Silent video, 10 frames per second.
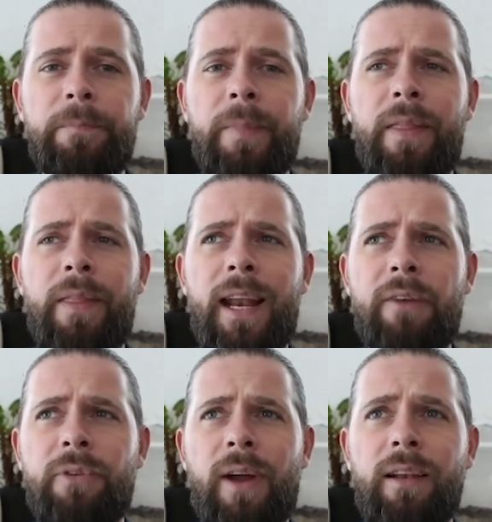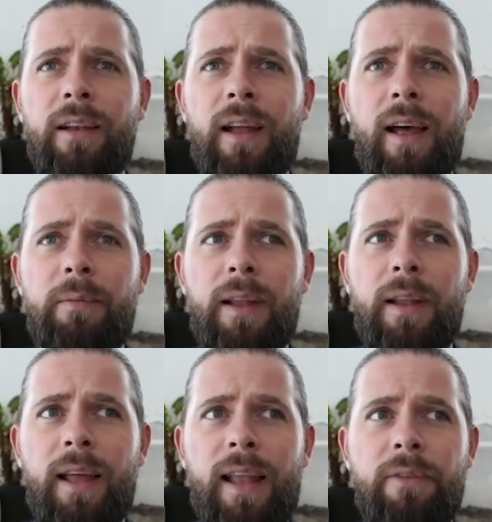And then after
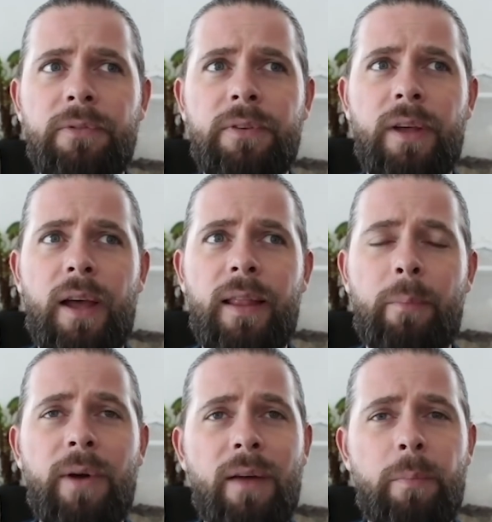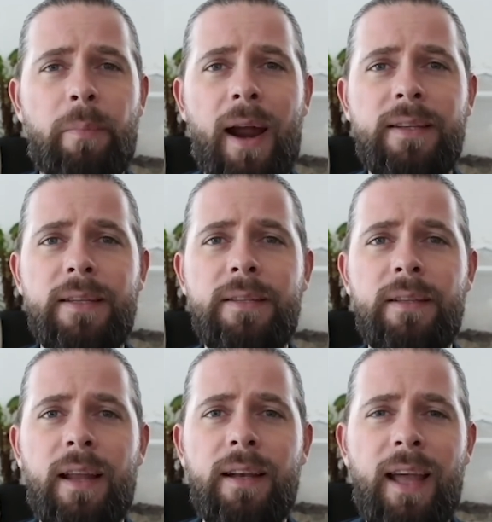I left that private practice
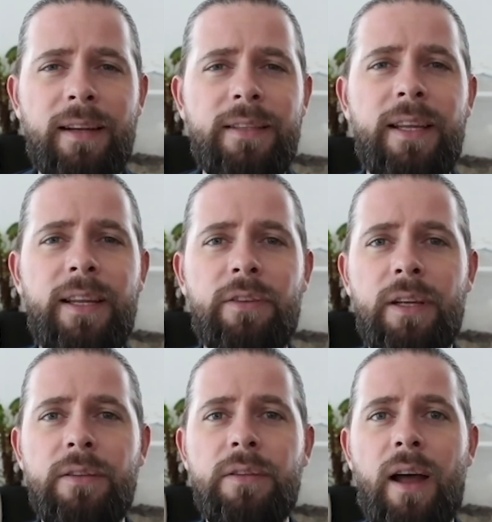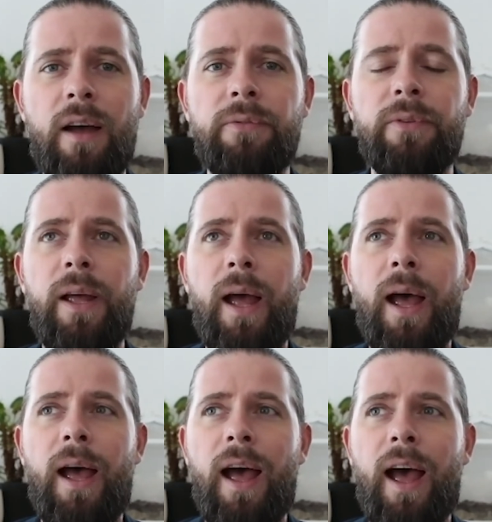and kind of teaching and stuff,
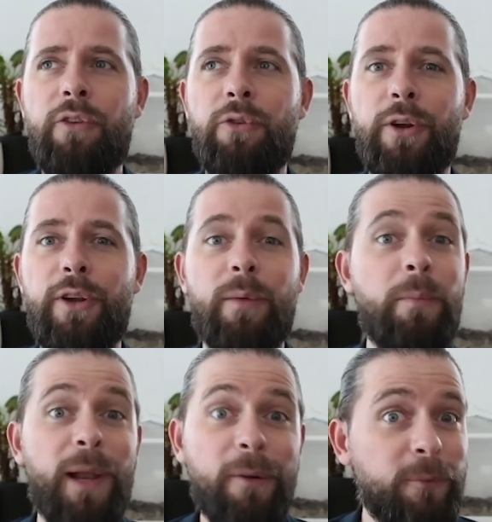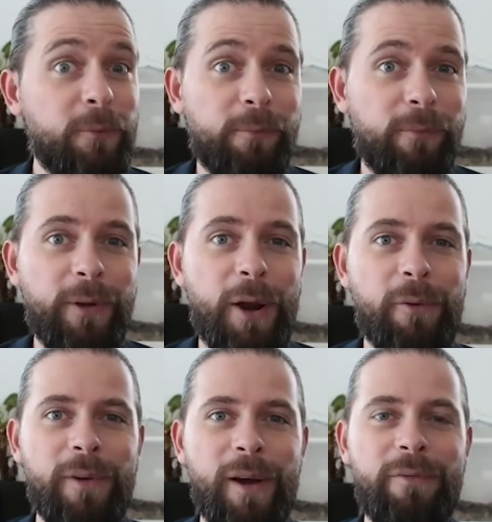I joined Herman Miller,
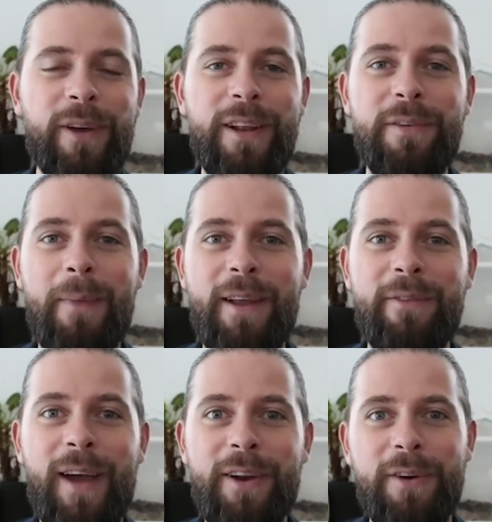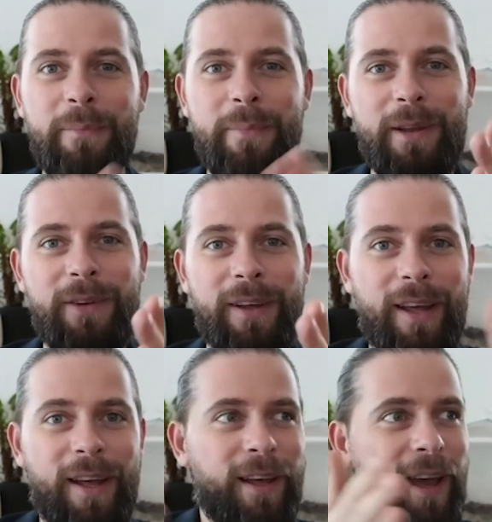a furniture manufacturer, a bit of a
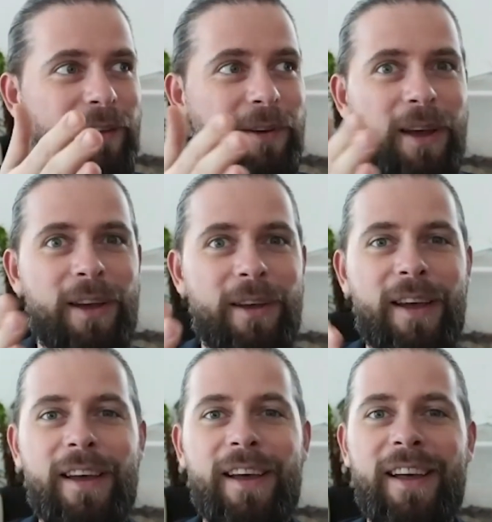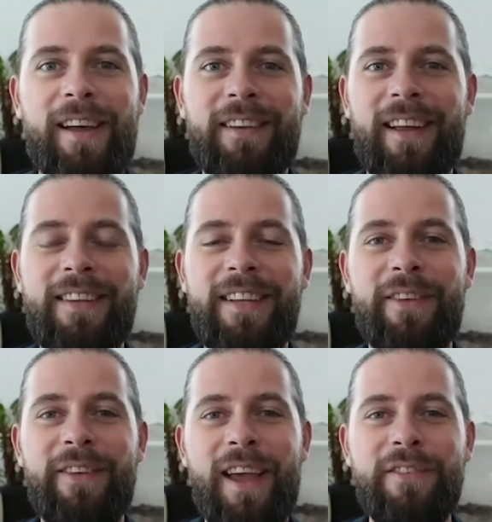kind of a
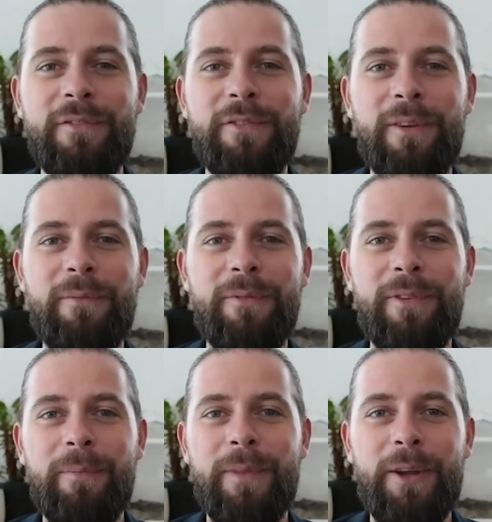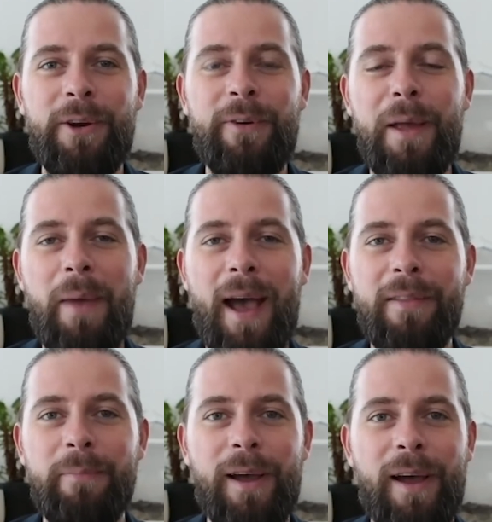deviation from the career
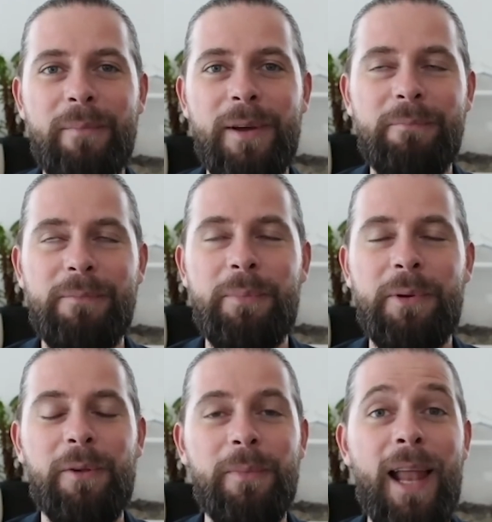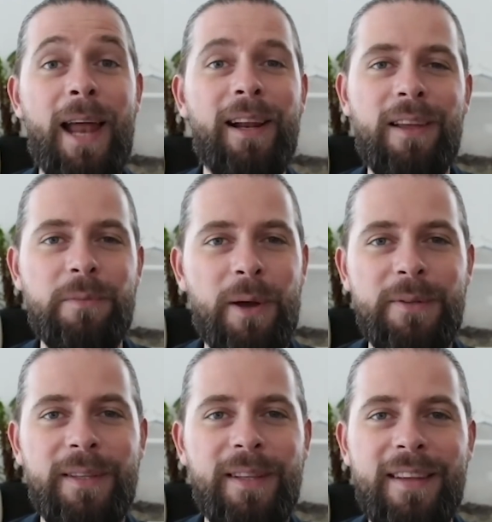path. But I'm a typical millennial, I
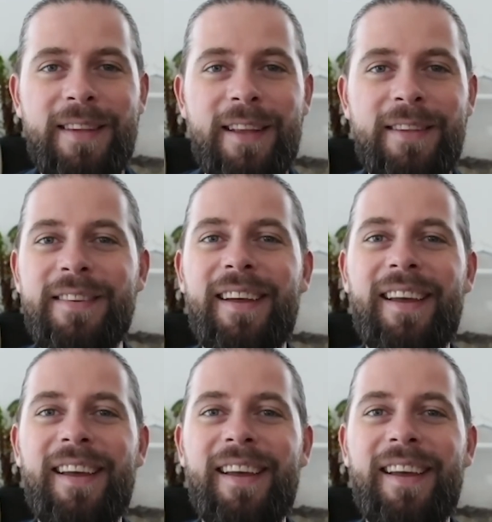suppose, in that sense.